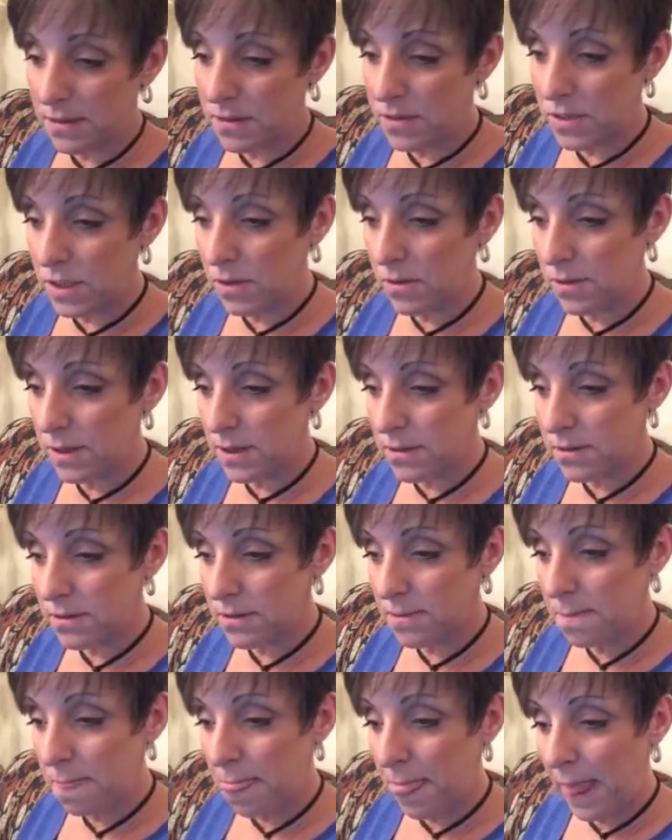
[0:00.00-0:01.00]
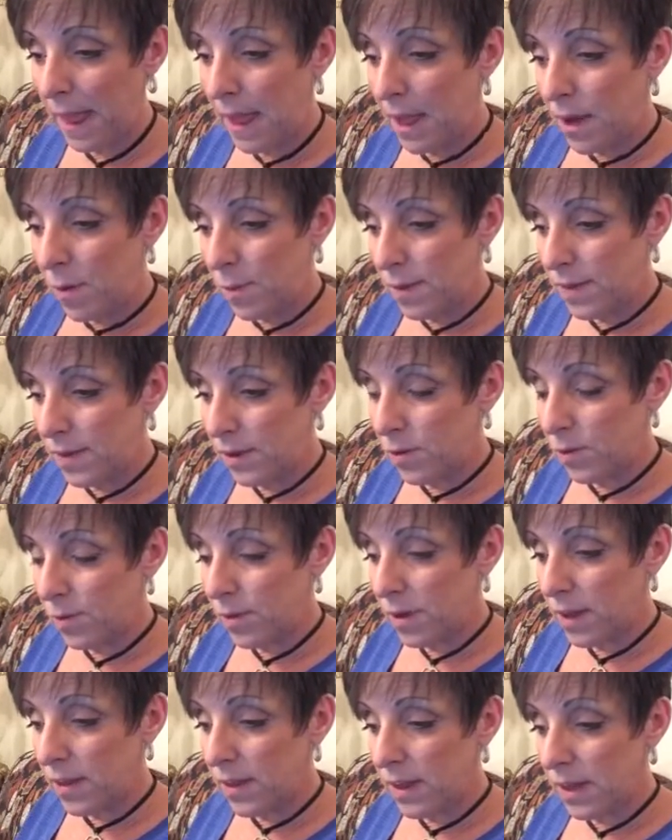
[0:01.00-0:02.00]
the students. When
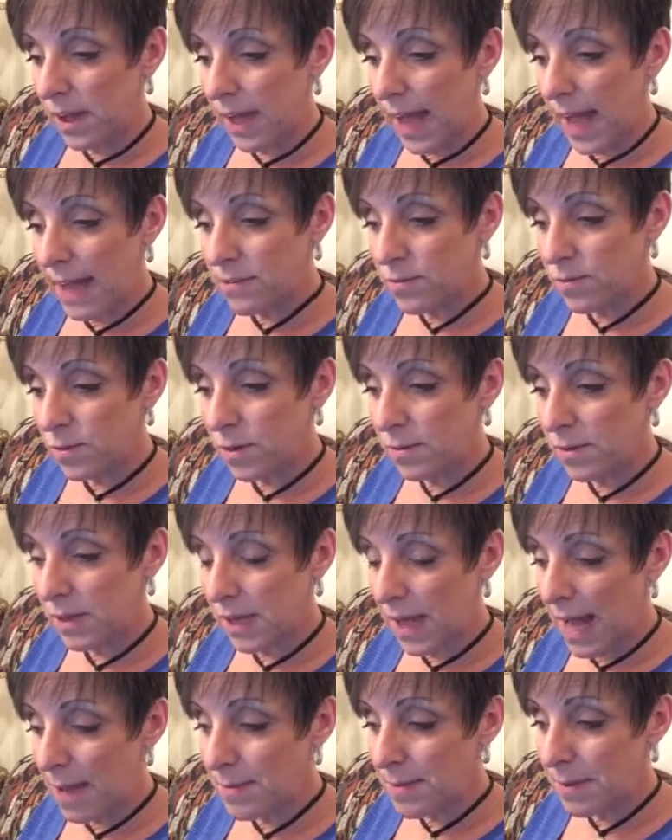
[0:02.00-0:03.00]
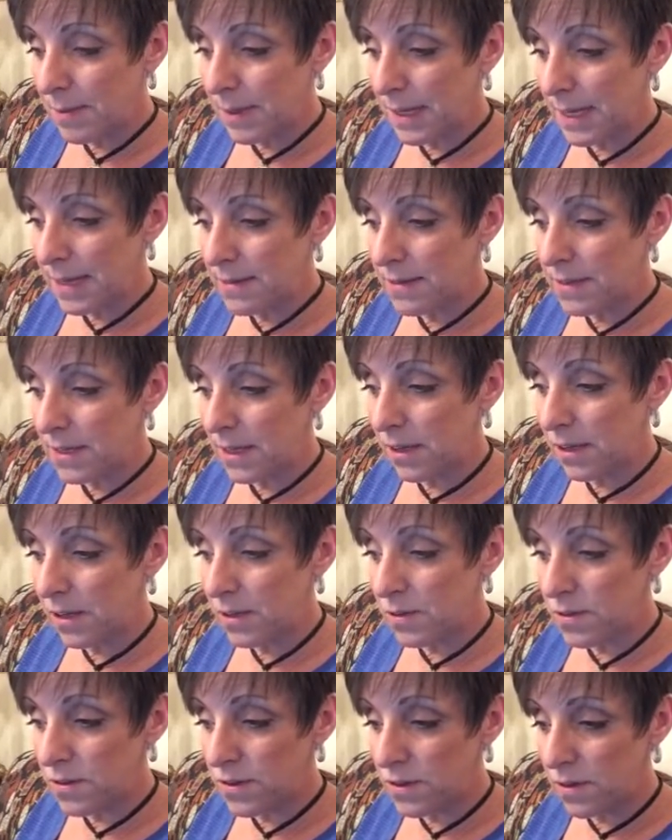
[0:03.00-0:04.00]
the classroom climate begins to
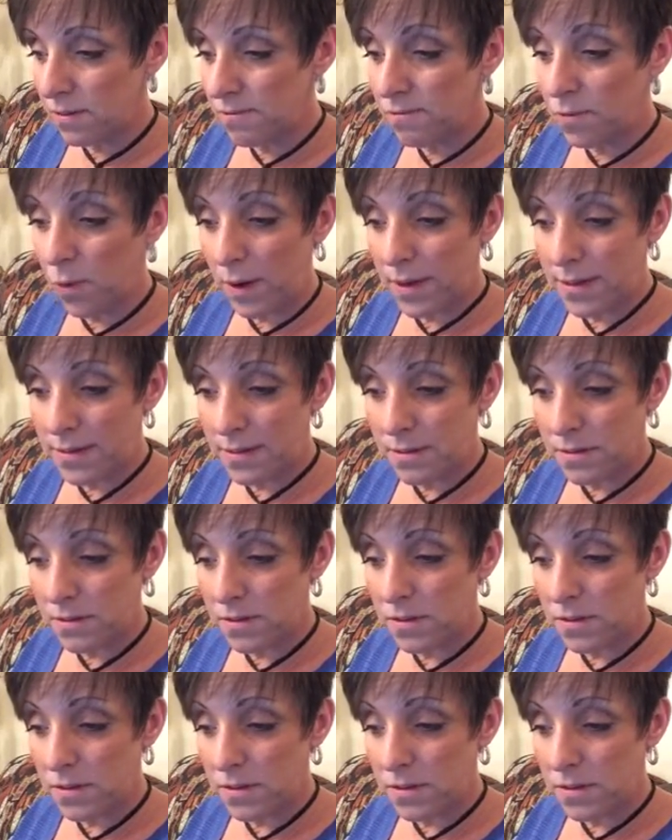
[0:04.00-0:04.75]
include student voices,